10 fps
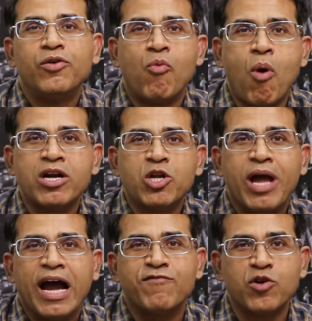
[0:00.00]
what do you
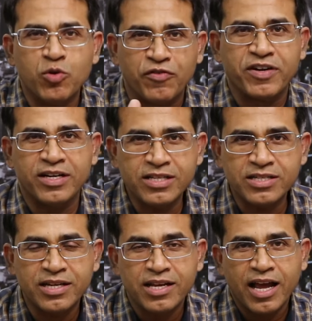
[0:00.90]
have to do
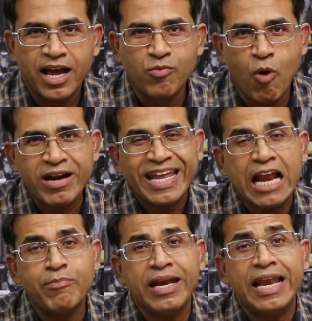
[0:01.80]
first and what
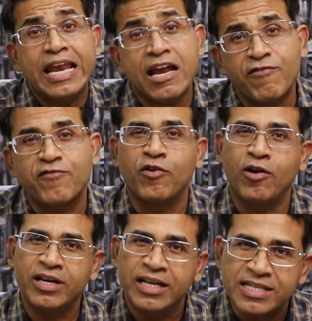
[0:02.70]
can be left
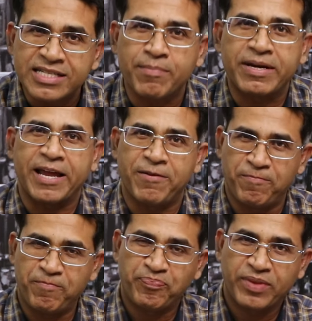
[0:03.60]
for some time.